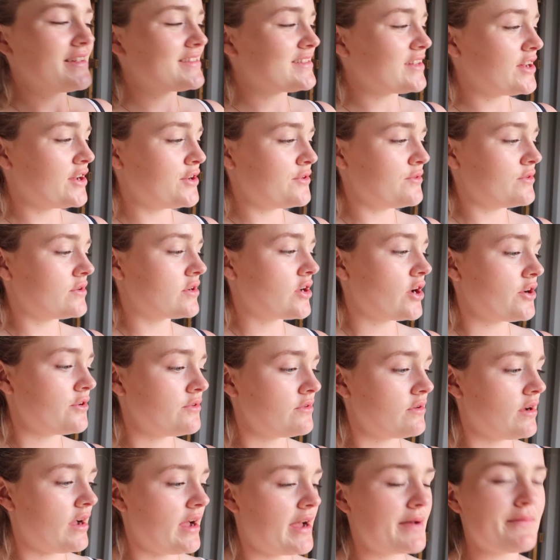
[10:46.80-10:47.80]
So
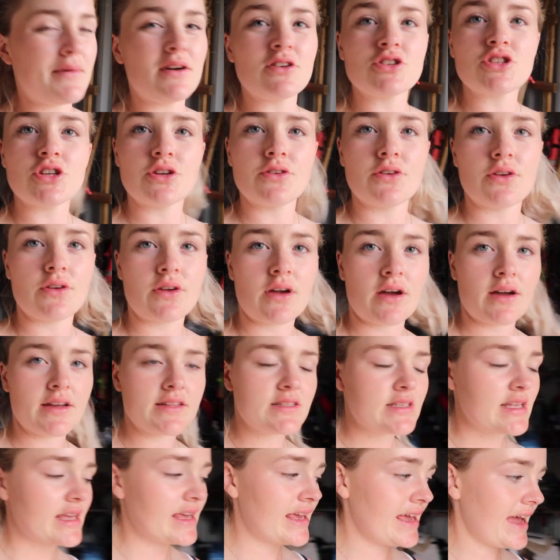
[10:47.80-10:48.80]
Goat, I'll show you
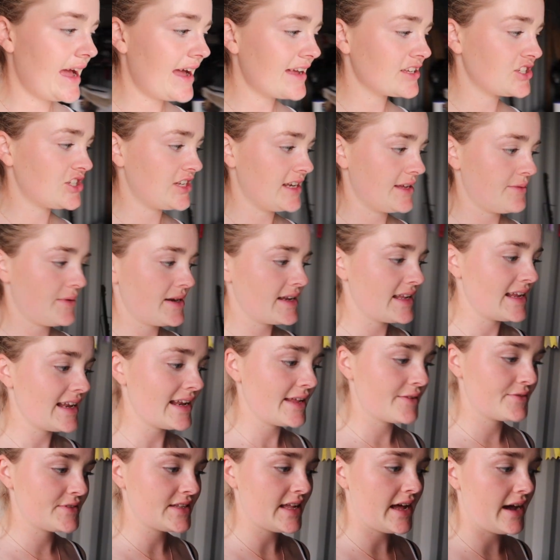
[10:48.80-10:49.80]
guys. He actually, when he
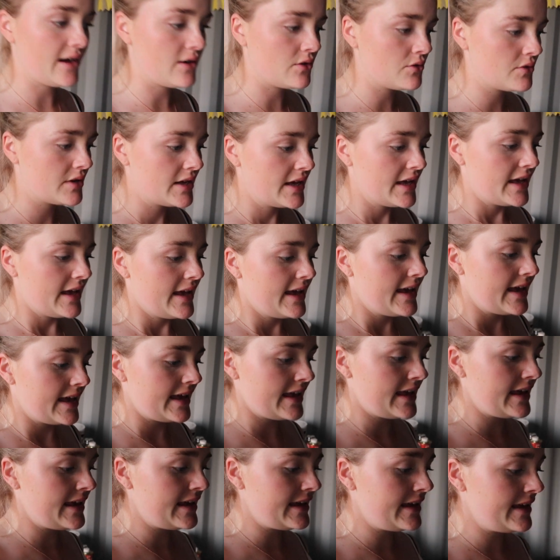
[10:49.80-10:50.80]
lives out,
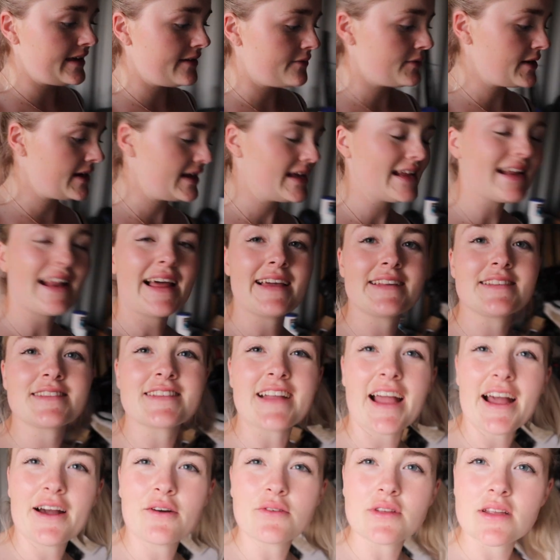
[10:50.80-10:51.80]
where he lays
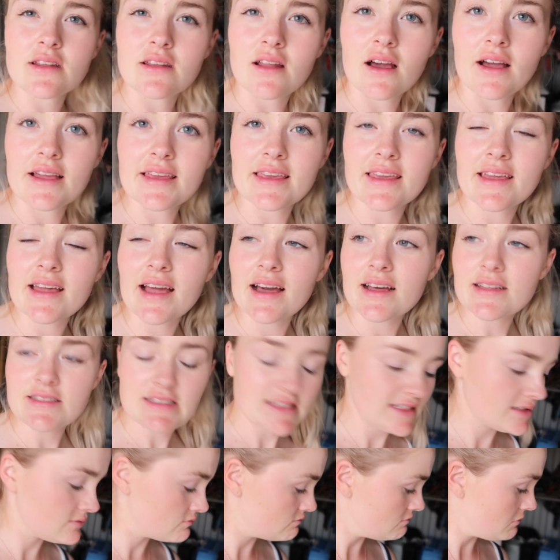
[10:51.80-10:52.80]
down at night, he cuts,
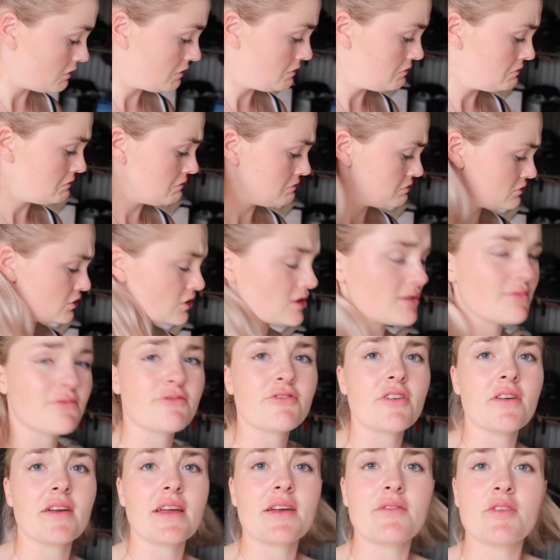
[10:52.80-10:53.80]
oh God, I'm
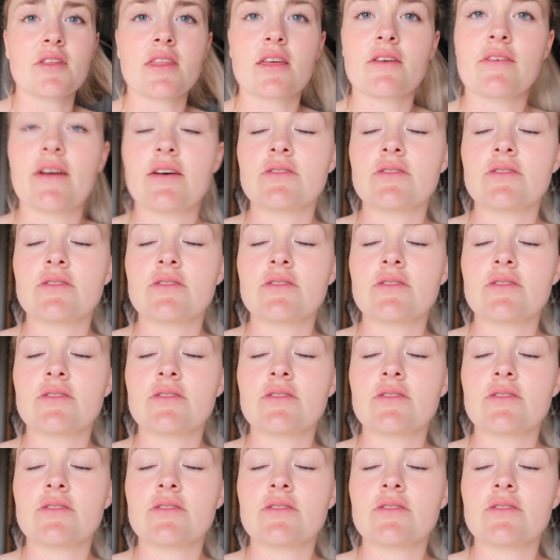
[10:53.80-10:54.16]
throwing everything